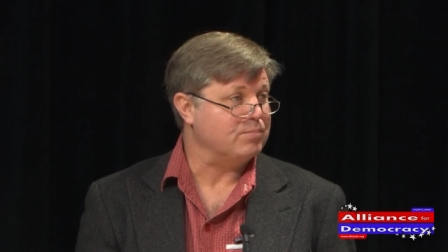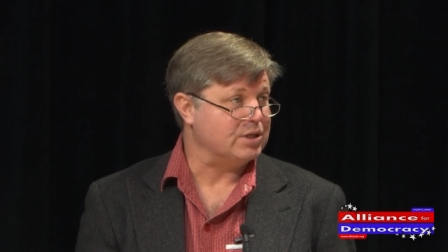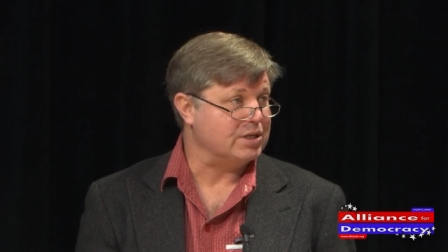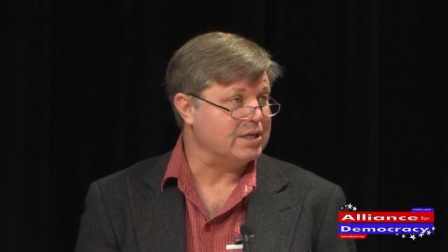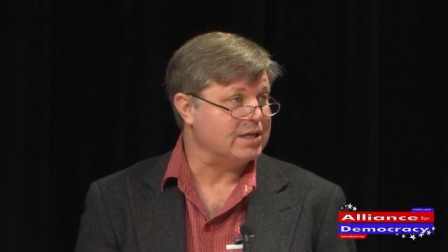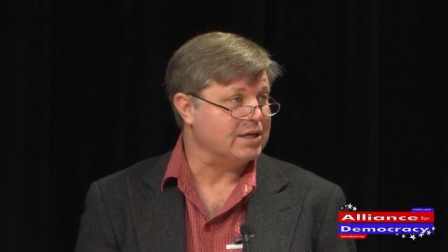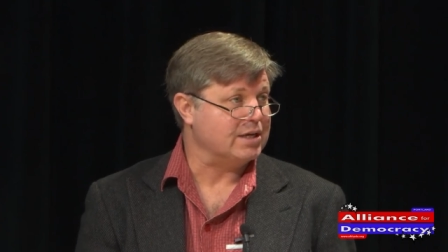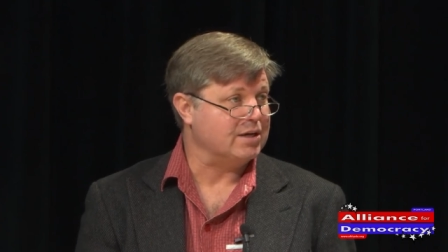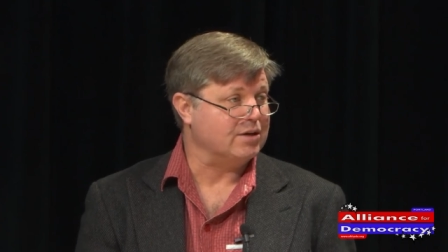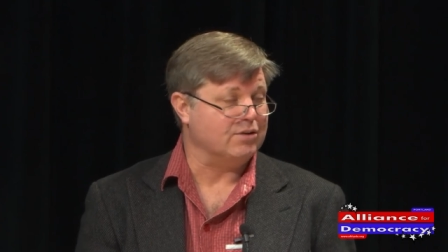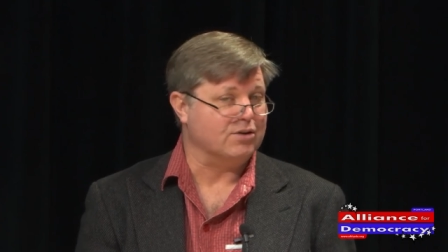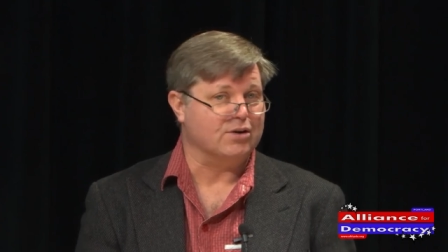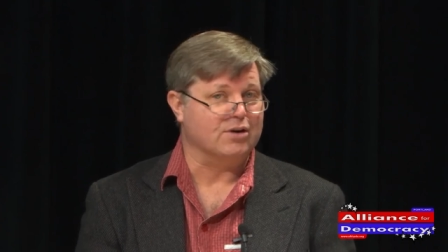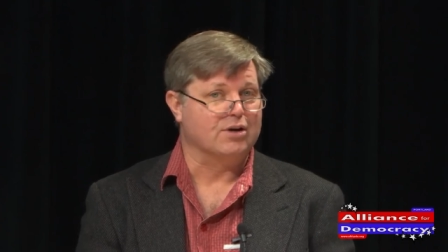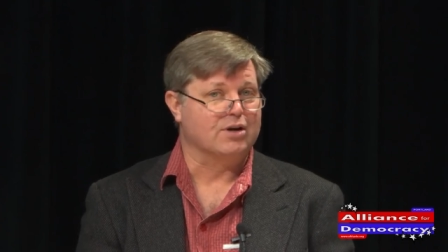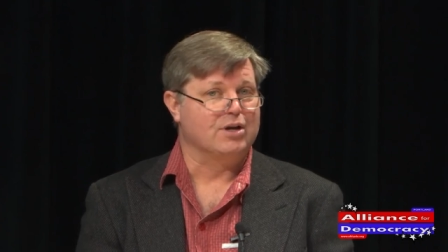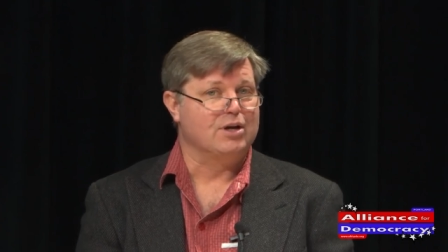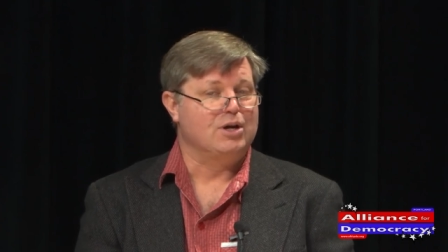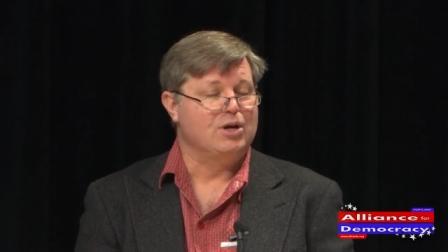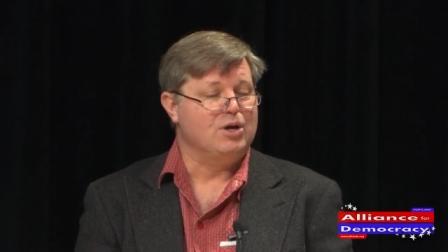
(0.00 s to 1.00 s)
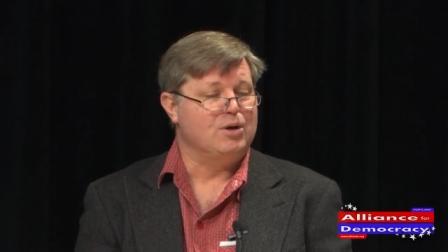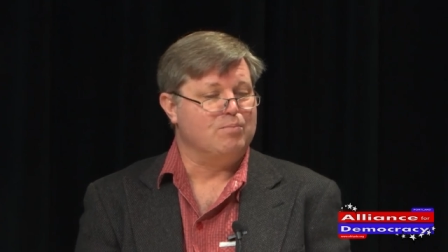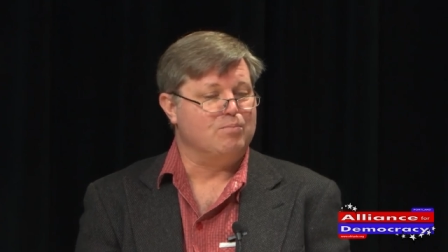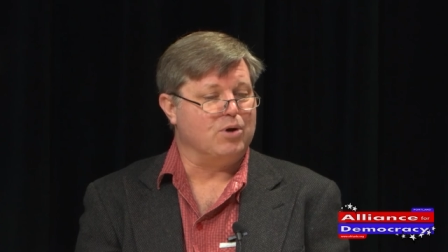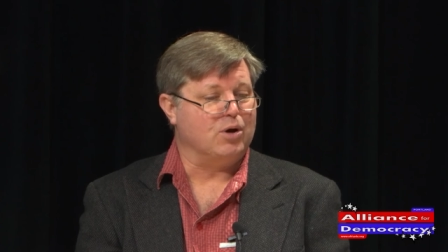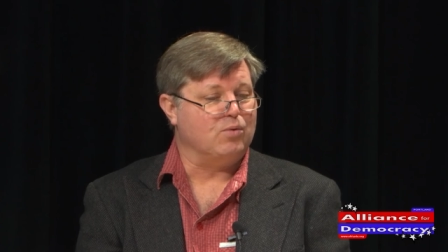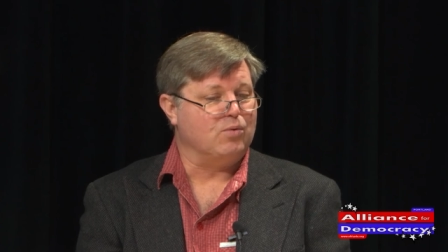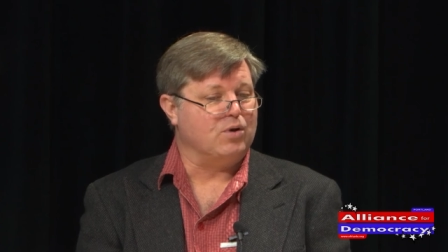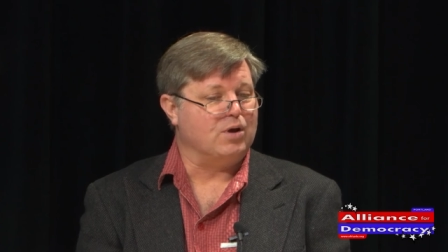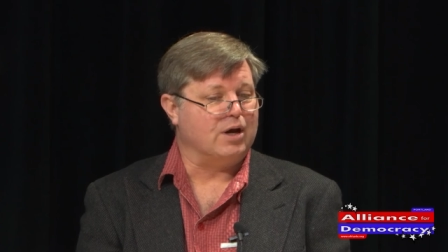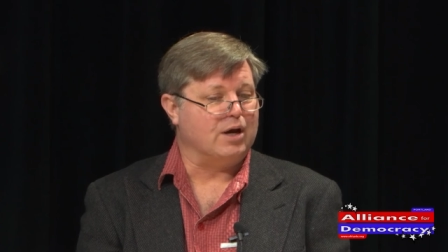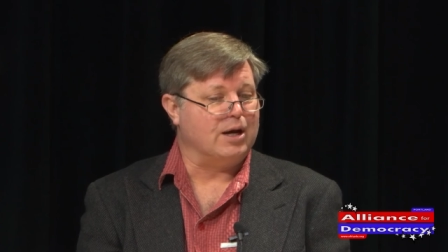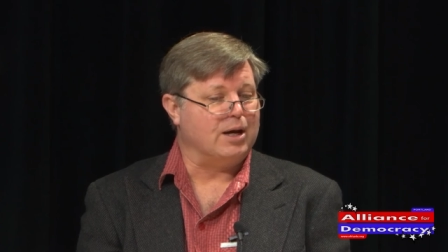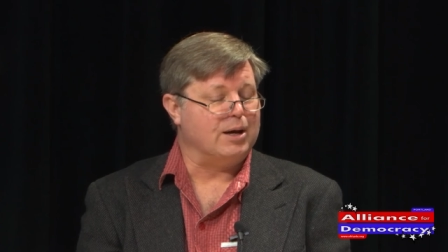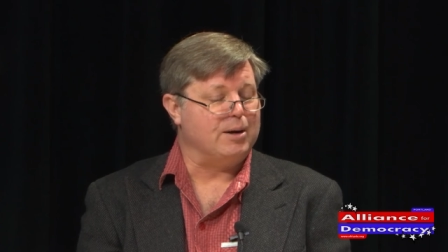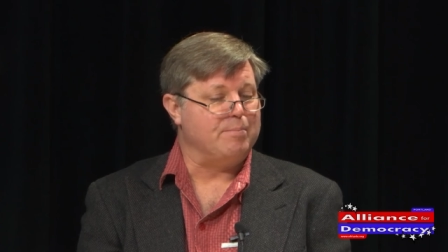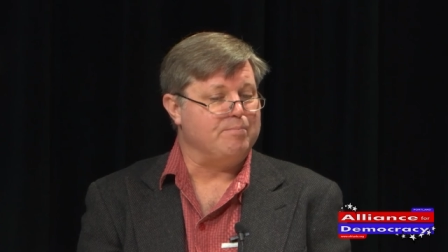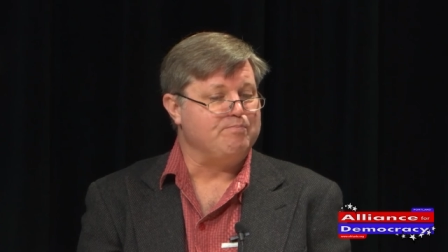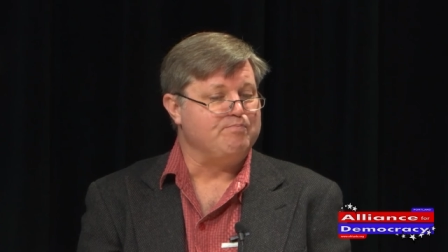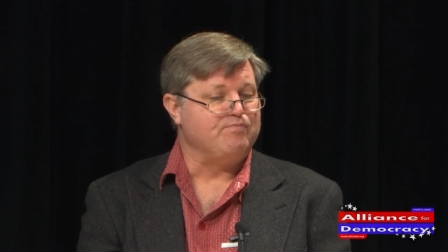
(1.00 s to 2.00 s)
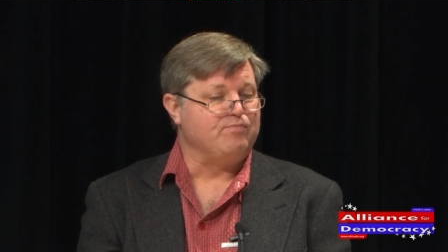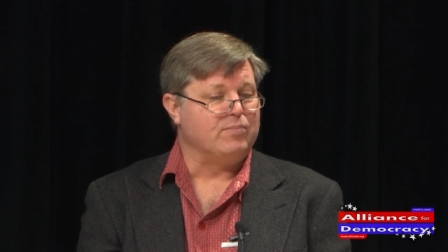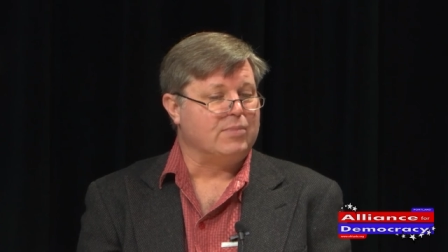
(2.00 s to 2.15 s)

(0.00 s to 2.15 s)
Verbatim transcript: particular, but um,